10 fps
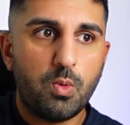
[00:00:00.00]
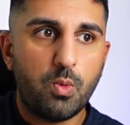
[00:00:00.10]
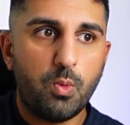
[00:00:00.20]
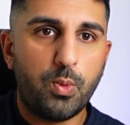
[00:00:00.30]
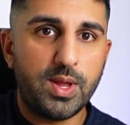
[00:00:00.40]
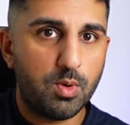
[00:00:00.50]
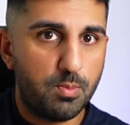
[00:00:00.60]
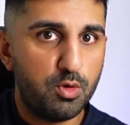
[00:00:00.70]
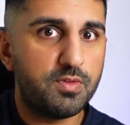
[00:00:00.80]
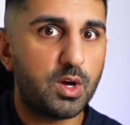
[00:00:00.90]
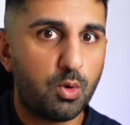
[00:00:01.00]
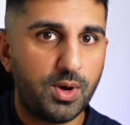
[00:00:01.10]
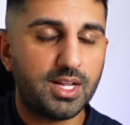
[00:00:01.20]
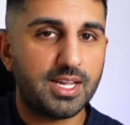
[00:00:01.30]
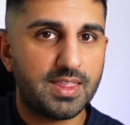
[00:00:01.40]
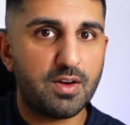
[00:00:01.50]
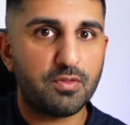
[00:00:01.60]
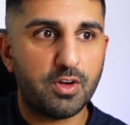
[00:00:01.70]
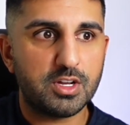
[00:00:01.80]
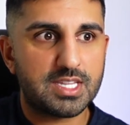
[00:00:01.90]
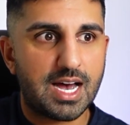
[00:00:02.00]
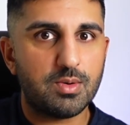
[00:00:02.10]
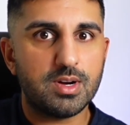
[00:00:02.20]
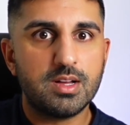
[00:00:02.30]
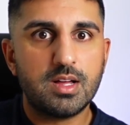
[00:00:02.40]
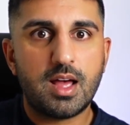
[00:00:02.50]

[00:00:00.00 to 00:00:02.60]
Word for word: we were moving quickly in that first hour.